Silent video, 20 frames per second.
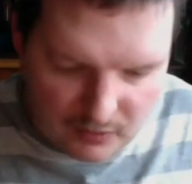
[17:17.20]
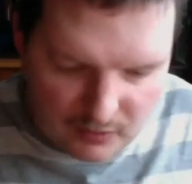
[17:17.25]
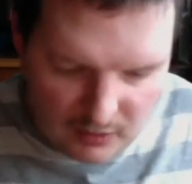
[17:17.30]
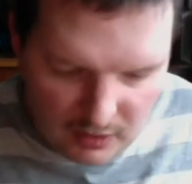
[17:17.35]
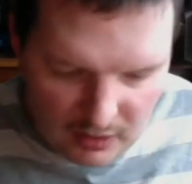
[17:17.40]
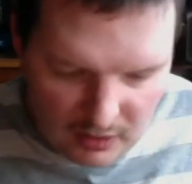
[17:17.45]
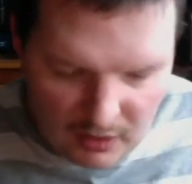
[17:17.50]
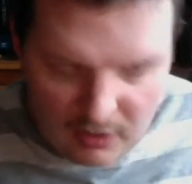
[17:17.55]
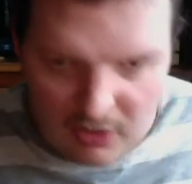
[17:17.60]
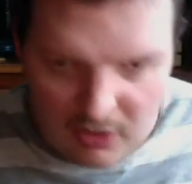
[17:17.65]

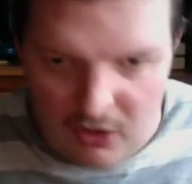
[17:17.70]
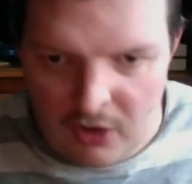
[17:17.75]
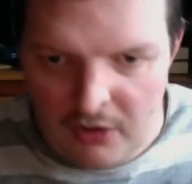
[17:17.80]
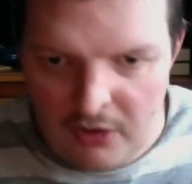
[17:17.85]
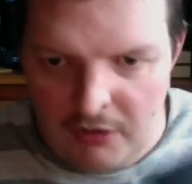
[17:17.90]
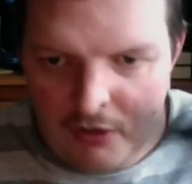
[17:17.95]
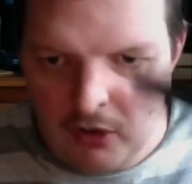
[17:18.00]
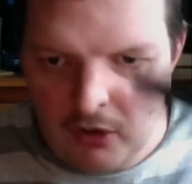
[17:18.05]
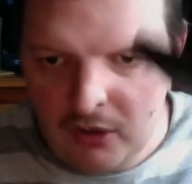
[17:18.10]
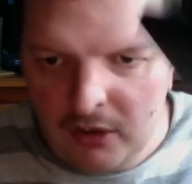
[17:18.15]
inside
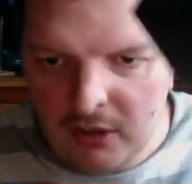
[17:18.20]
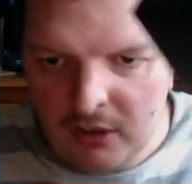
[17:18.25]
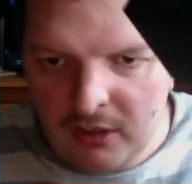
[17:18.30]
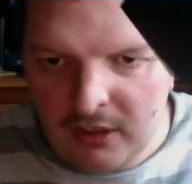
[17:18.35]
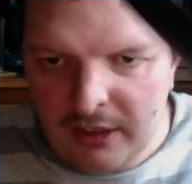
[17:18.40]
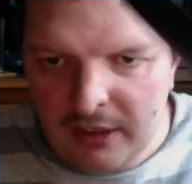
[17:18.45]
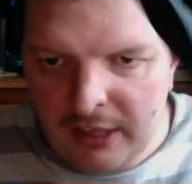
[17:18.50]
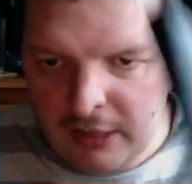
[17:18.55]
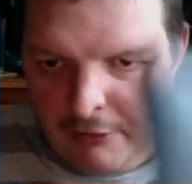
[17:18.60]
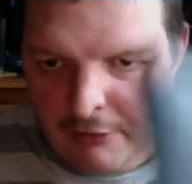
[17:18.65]
you've got your
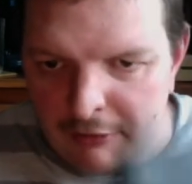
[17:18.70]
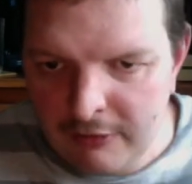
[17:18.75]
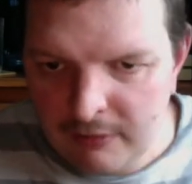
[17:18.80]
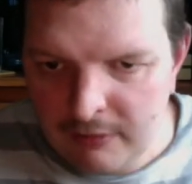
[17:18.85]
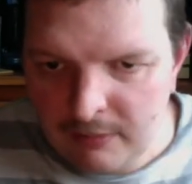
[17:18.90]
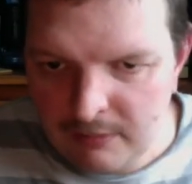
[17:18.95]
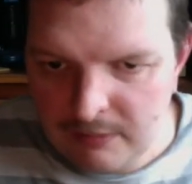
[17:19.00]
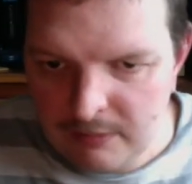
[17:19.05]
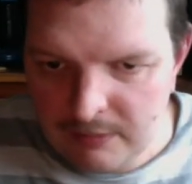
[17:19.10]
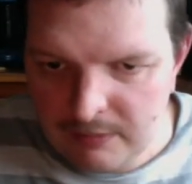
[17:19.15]
sleeve
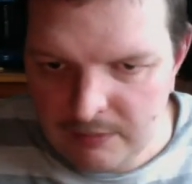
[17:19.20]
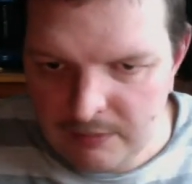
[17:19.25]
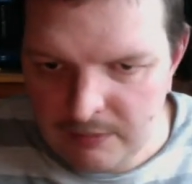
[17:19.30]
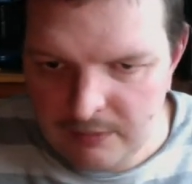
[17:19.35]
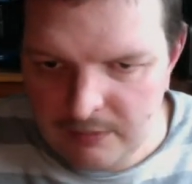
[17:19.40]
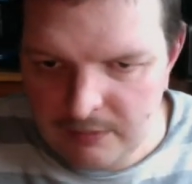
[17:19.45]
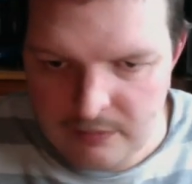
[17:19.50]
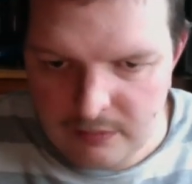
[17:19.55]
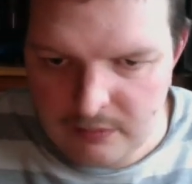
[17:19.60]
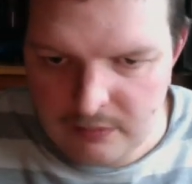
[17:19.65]

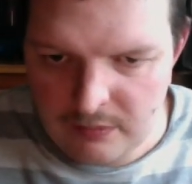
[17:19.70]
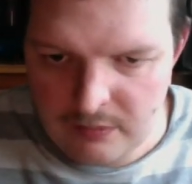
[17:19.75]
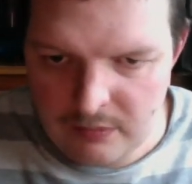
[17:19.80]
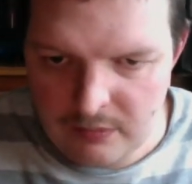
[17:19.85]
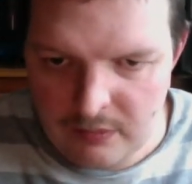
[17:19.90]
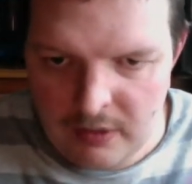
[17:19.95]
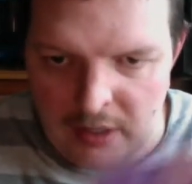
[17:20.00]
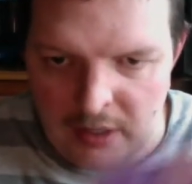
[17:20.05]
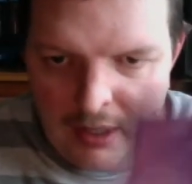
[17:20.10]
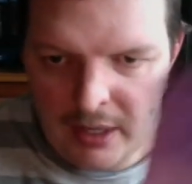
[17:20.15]

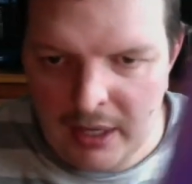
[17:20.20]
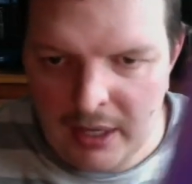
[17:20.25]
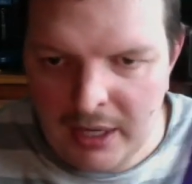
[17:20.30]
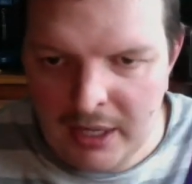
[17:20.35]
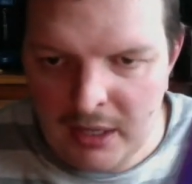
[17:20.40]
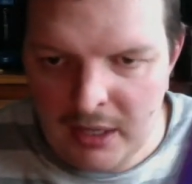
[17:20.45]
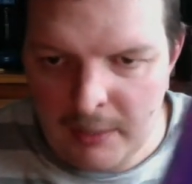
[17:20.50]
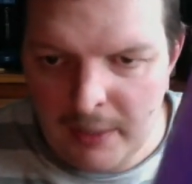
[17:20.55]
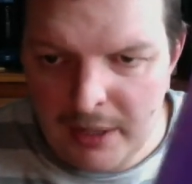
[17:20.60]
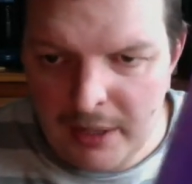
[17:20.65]

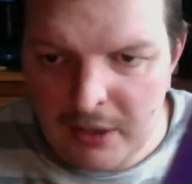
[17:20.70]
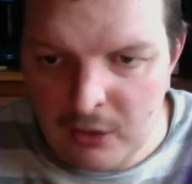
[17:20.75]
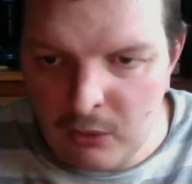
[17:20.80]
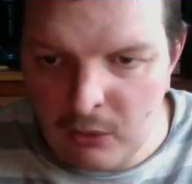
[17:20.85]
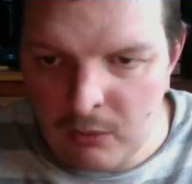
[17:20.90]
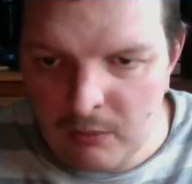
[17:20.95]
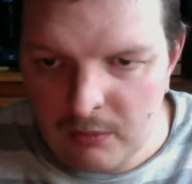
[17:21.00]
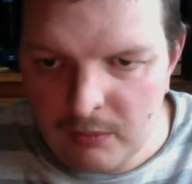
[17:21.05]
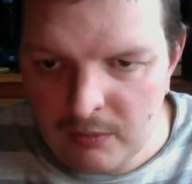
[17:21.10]
and the manual.